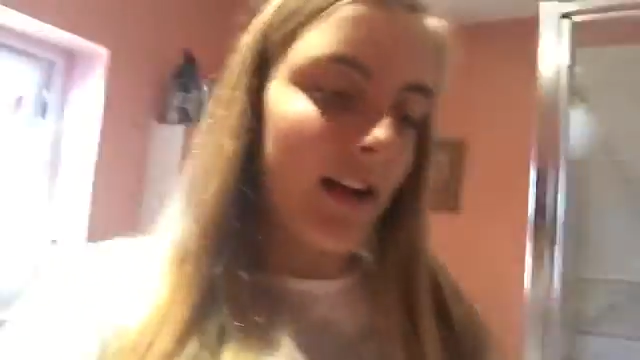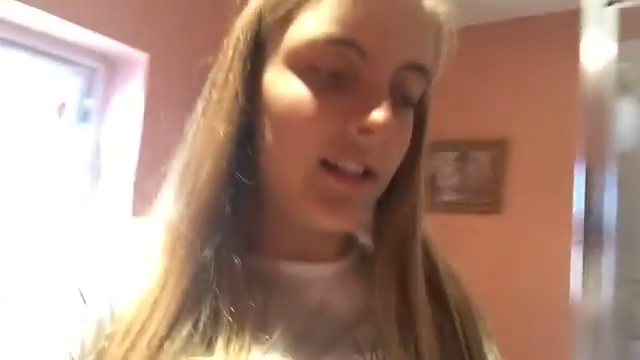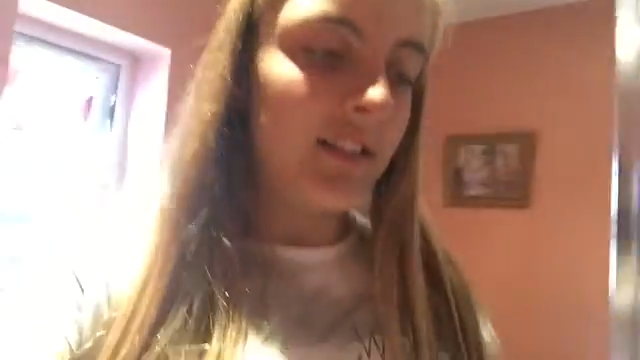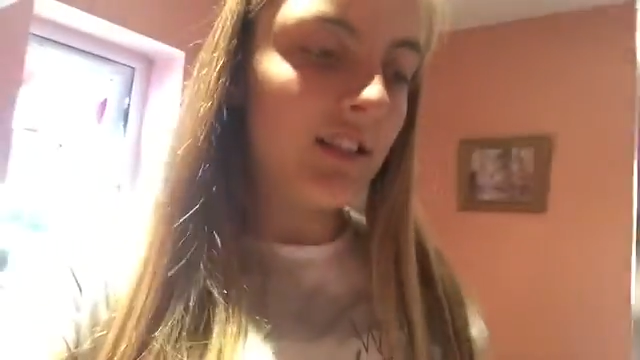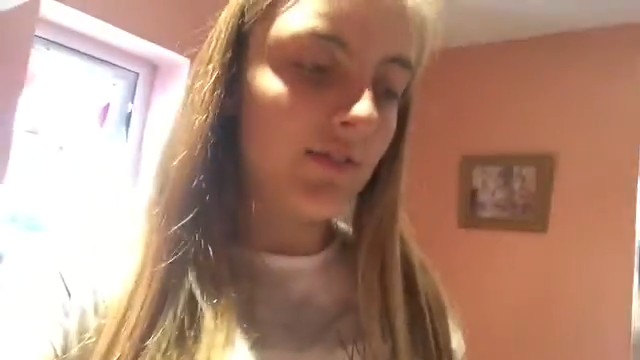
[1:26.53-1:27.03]

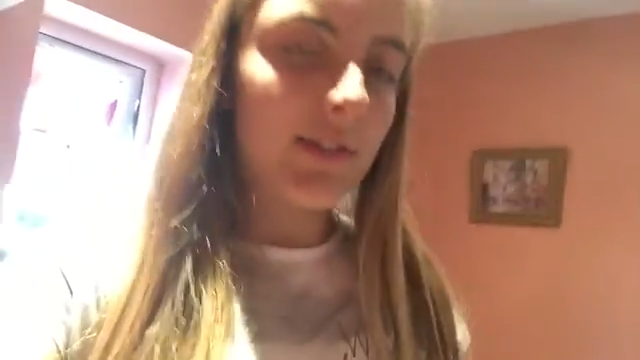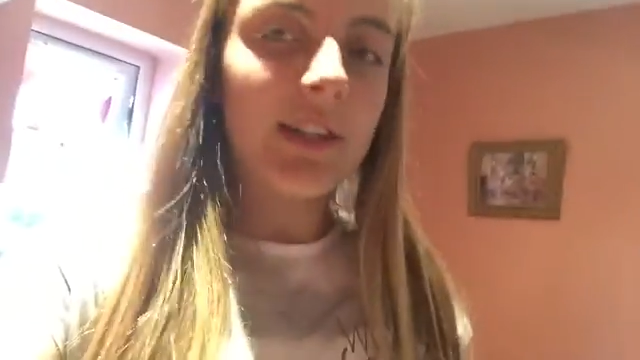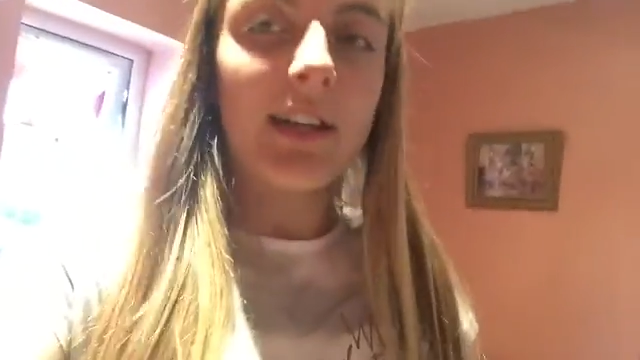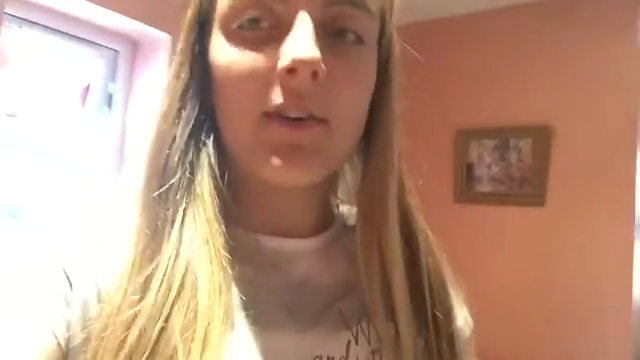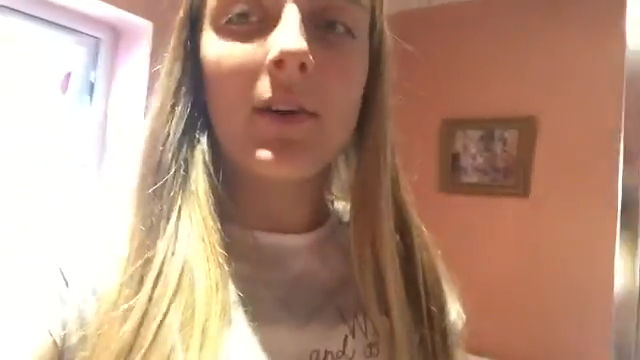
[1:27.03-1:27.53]
And
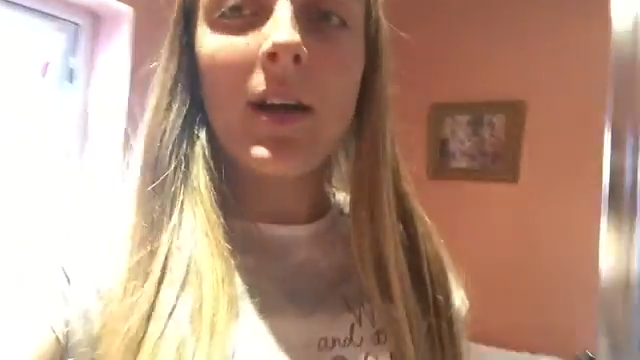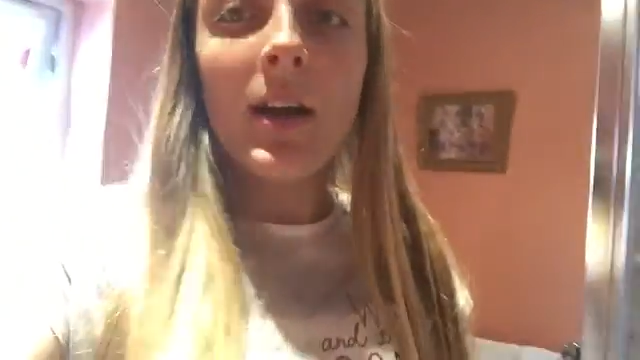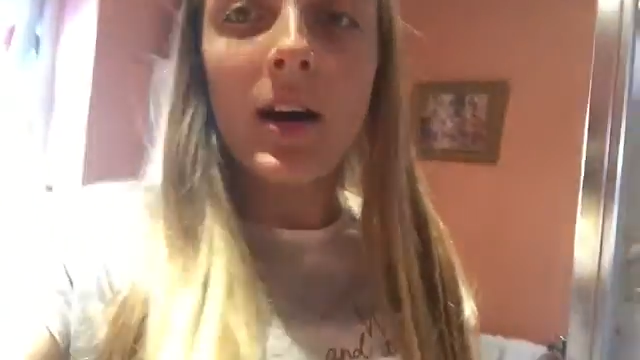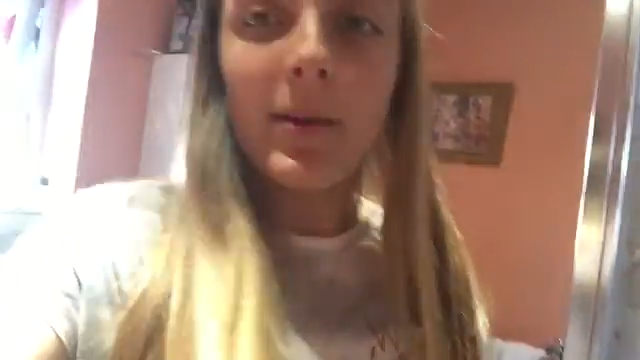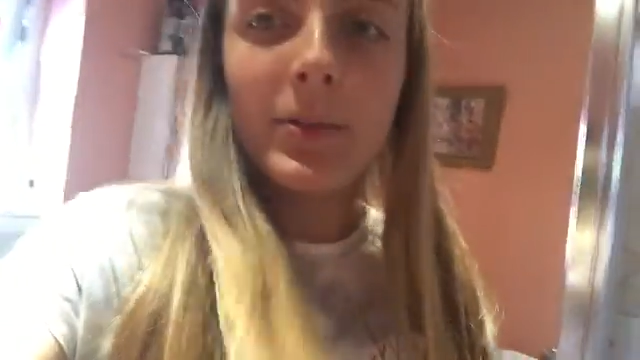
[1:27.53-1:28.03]
right now,
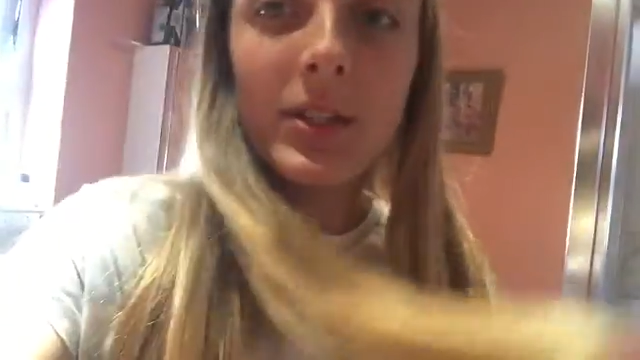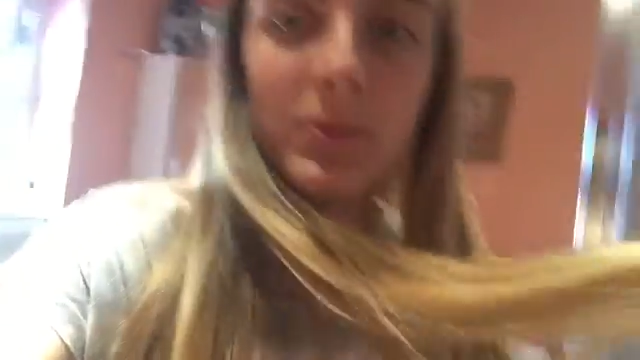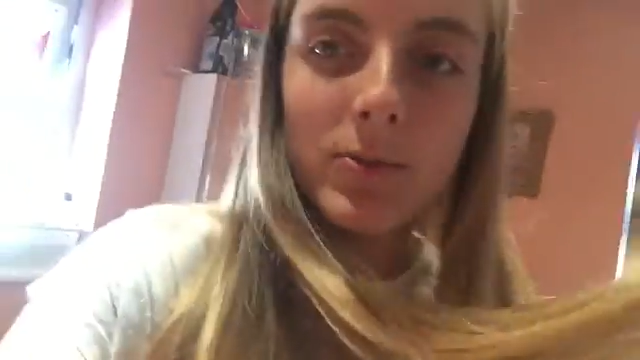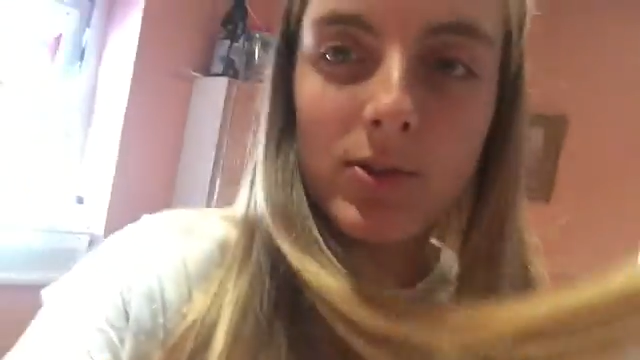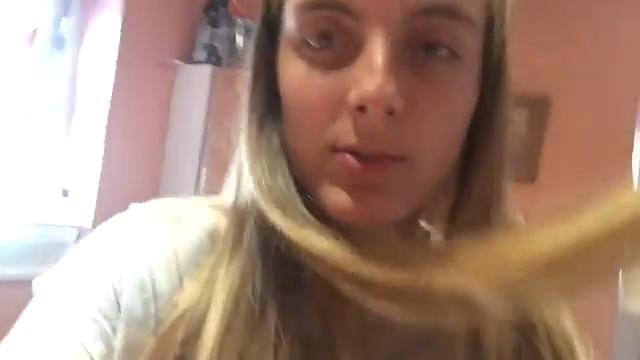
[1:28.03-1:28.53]
I'm going to
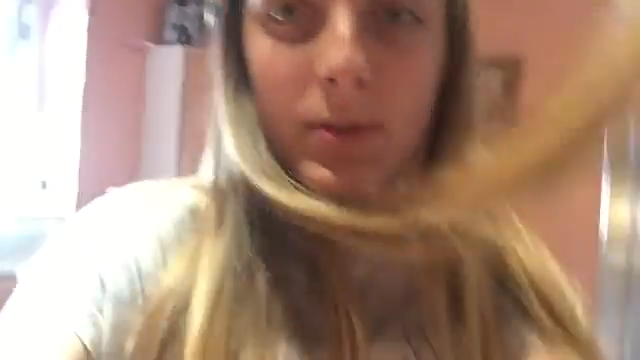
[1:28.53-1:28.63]
wash